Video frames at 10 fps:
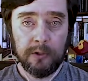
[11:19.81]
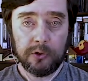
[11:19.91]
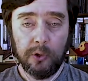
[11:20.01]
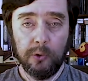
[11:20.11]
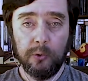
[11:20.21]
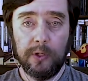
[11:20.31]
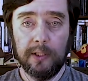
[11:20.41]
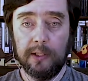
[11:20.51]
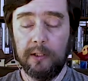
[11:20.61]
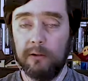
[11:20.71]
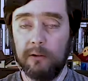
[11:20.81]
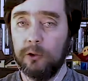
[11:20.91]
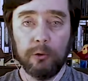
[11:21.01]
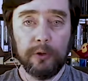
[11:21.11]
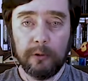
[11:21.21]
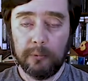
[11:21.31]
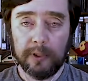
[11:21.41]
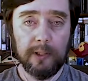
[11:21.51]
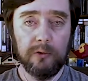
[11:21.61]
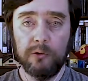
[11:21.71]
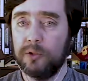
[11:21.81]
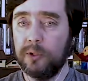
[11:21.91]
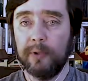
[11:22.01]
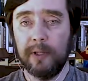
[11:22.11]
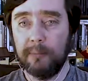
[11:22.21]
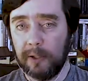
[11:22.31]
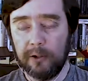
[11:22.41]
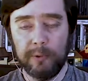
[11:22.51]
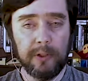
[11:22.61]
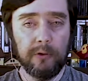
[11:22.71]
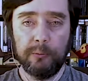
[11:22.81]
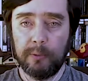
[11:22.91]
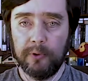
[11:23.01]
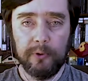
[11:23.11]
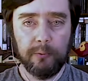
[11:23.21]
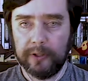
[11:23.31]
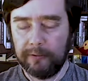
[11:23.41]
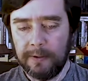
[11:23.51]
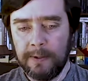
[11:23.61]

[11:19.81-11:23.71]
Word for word: so it can ignore them, it can do something about them, it can remember them, whatever.